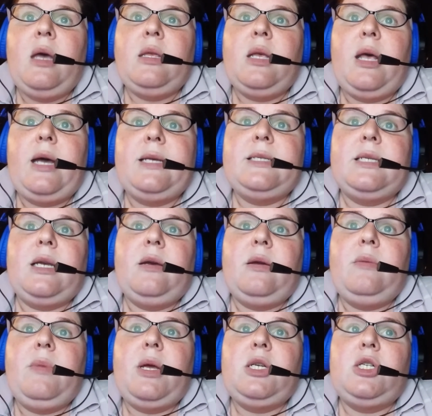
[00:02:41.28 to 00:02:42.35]
The last thing I'm going
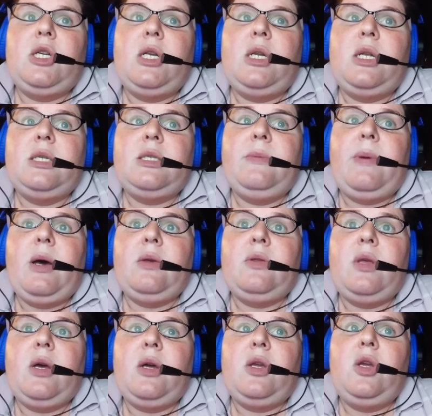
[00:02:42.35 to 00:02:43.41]
to mention is about
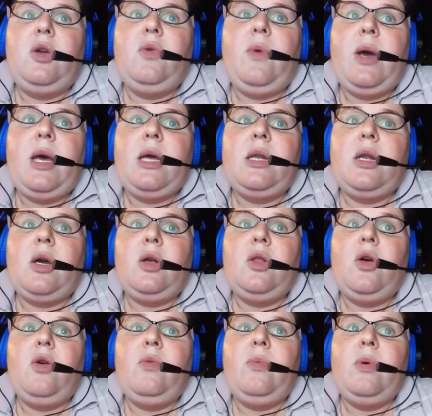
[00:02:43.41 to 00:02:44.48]
the UN
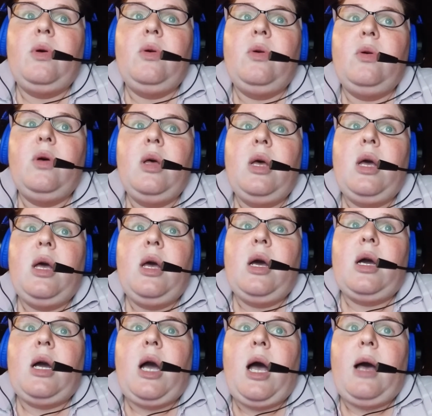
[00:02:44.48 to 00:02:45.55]
Global
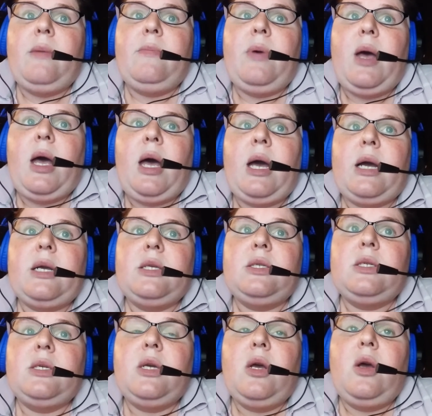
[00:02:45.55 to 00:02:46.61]

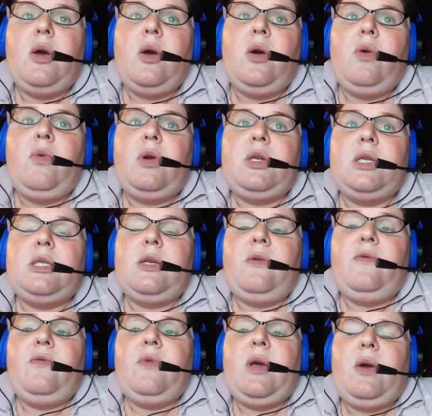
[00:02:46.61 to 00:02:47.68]
Compact, which is
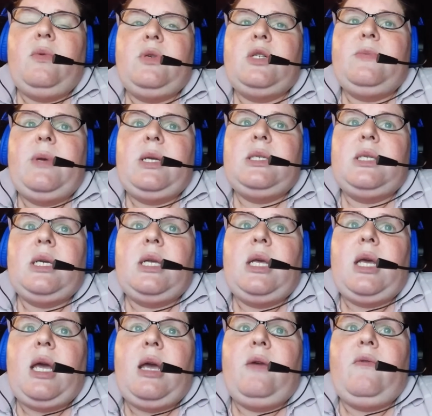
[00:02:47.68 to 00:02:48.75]

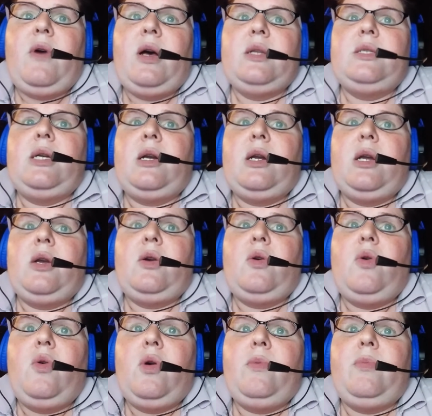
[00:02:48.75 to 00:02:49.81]
basically a voluntary
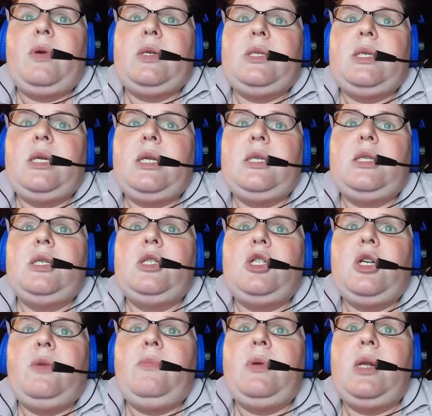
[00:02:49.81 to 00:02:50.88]
corporate
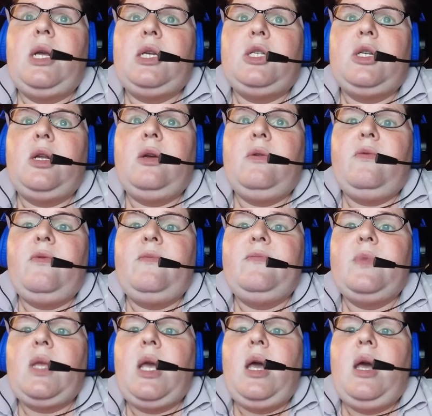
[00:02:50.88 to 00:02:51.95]
citizenship initiative.
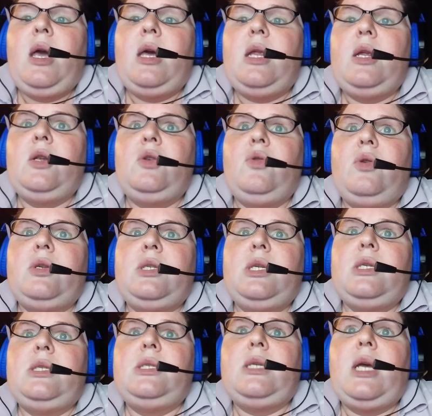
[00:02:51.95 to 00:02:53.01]
It
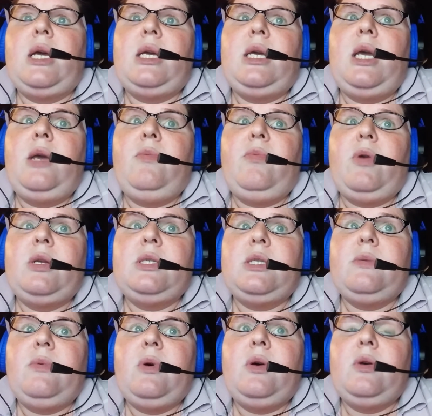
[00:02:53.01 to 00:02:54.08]
endorses 10 key
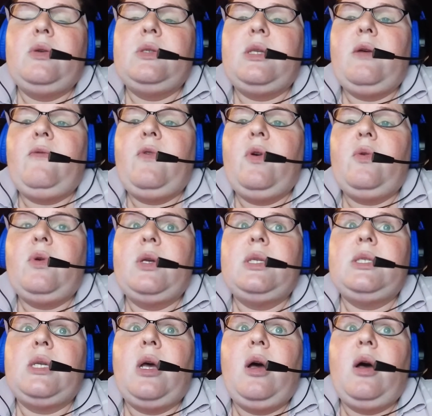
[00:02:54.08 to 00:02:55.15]
principles that
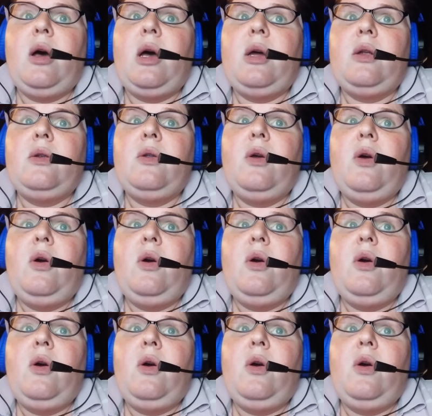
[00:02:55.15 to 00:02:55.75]
focus on